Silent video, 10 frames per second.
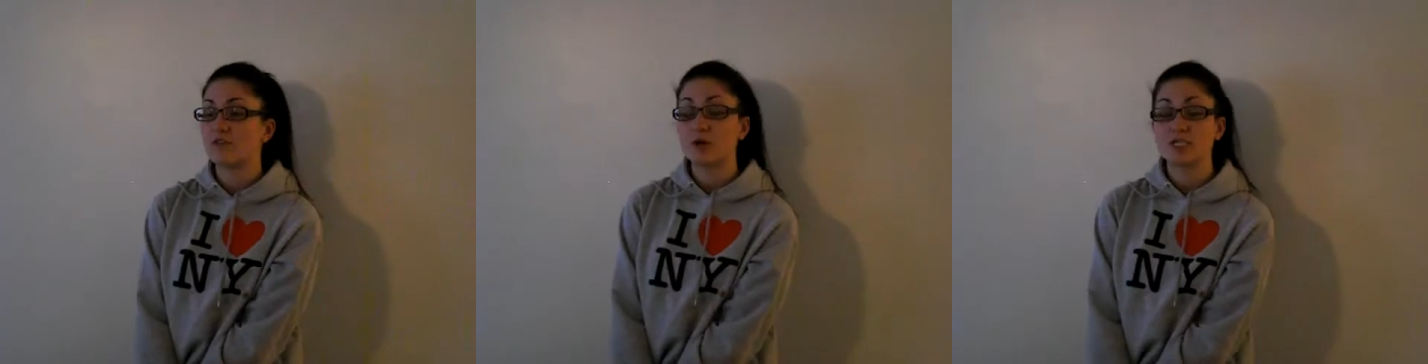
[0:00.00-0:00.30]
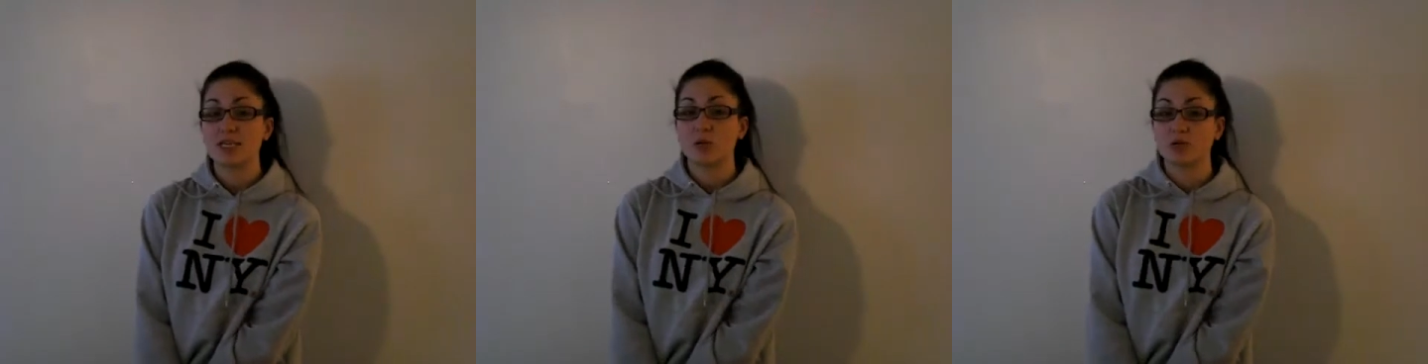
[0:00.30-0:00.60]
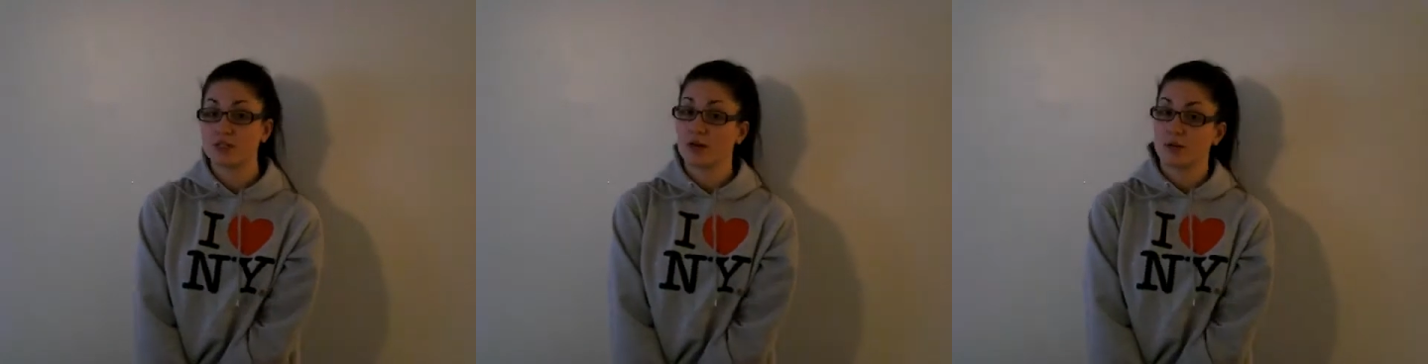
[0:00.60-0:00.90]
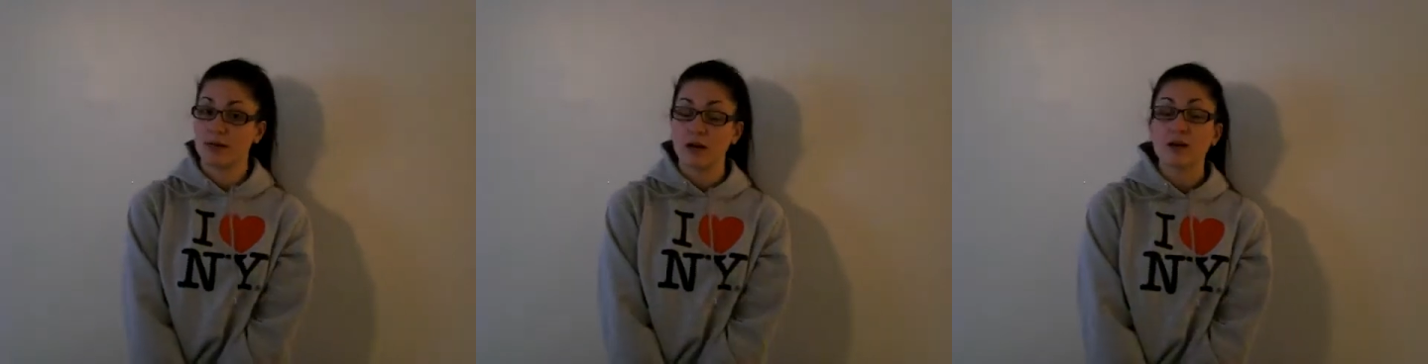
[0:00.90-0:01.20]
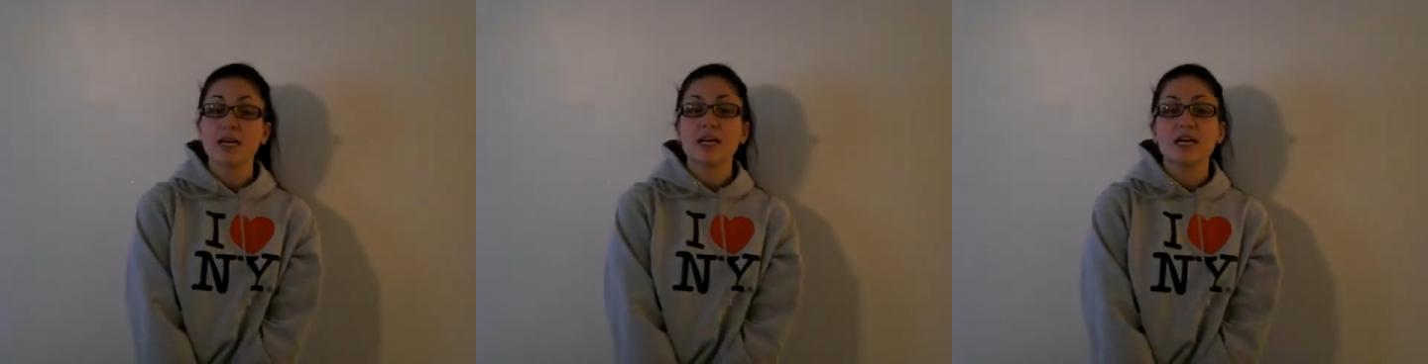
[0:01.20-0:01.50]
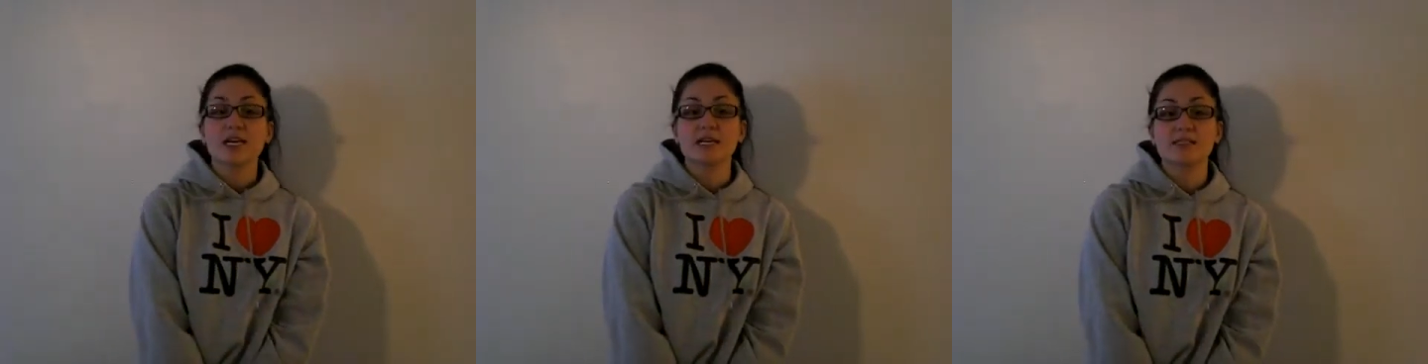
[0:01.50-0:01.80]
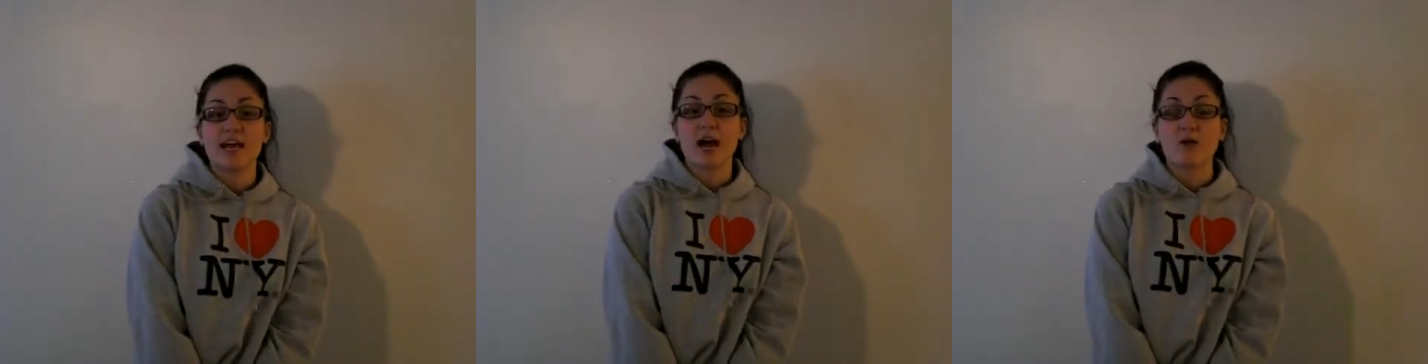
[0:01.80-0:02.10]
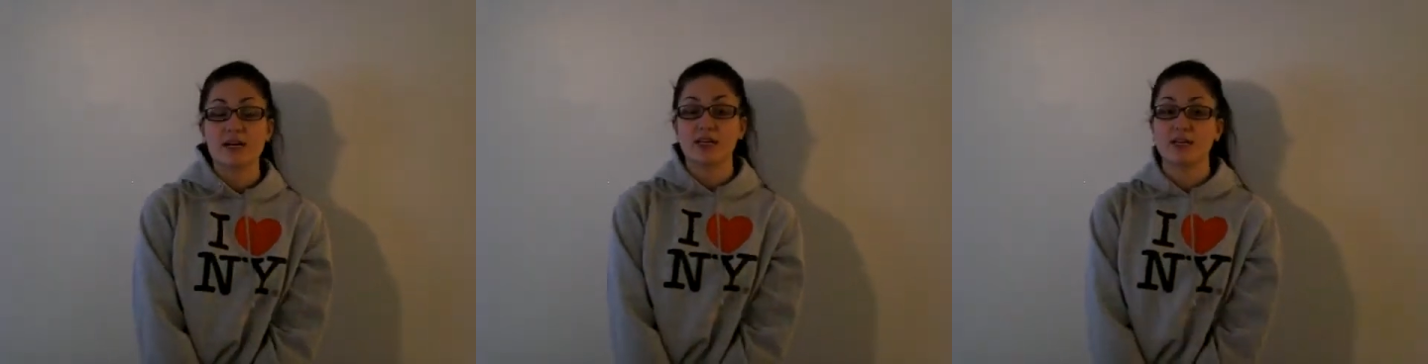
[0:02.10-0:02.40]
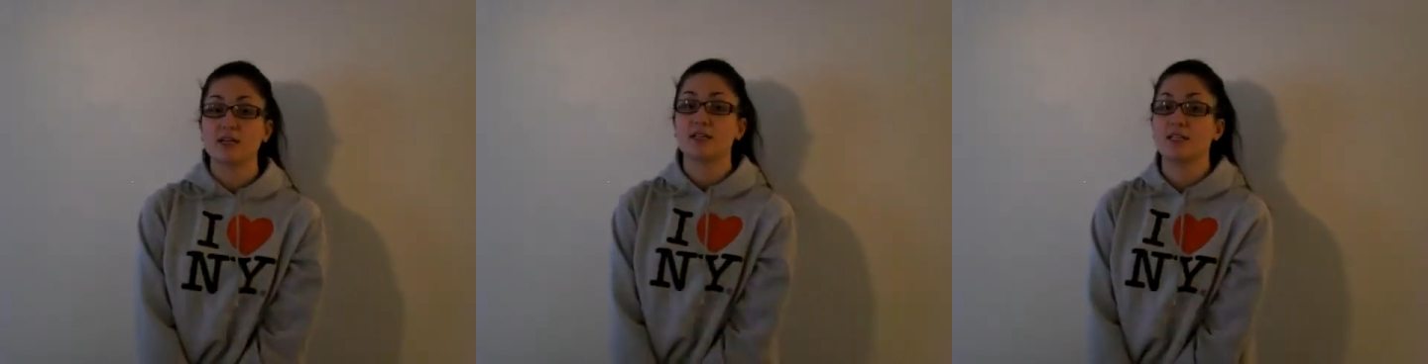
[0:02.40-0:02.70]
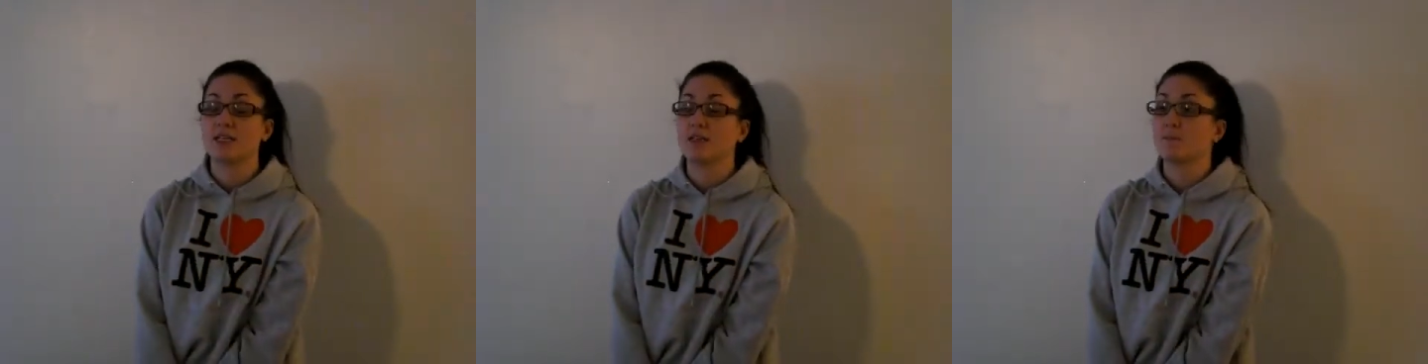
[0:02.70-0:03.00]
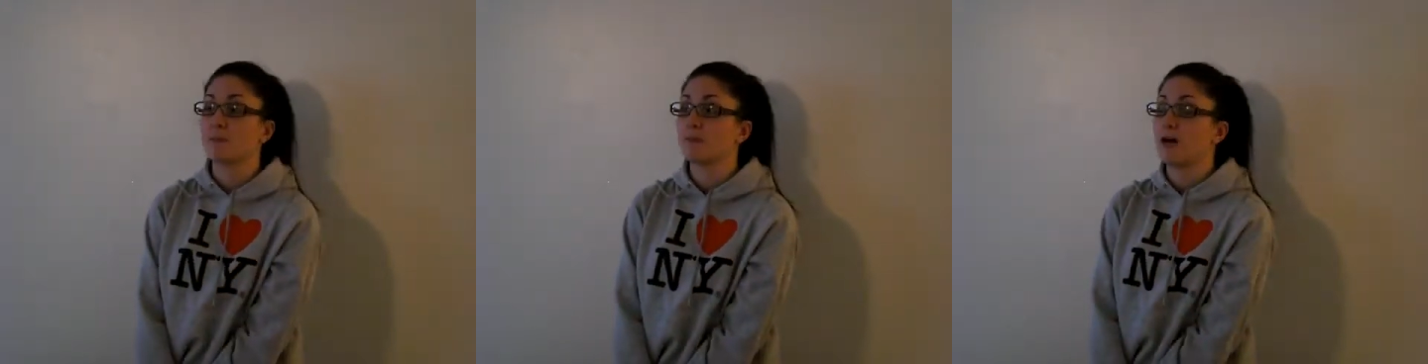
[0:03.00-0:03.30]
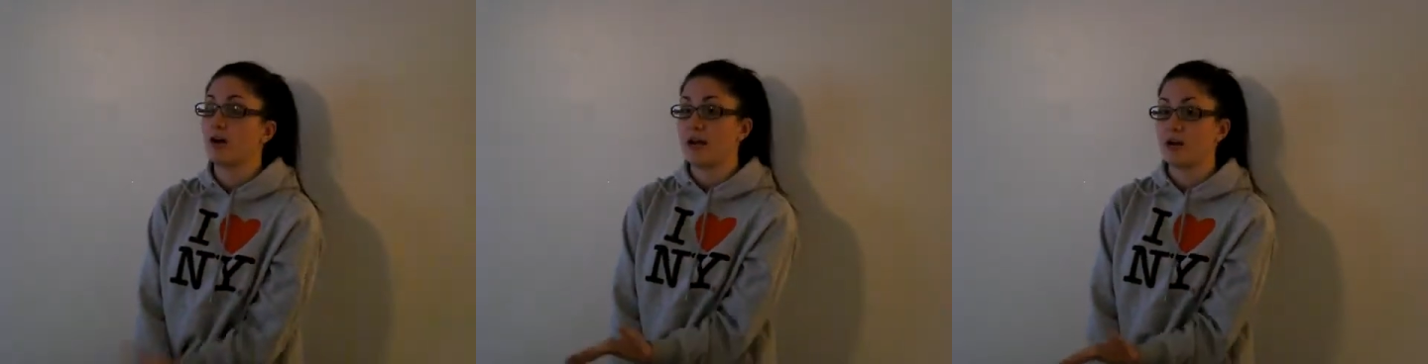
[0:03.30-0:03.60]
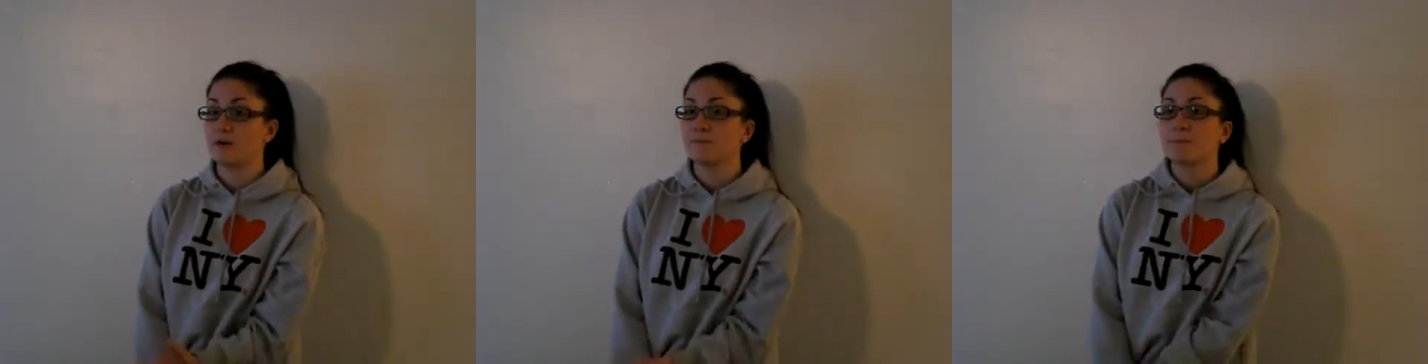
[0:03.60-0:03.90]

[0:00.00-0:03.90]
first thing I want to talk about is how it can clean our air.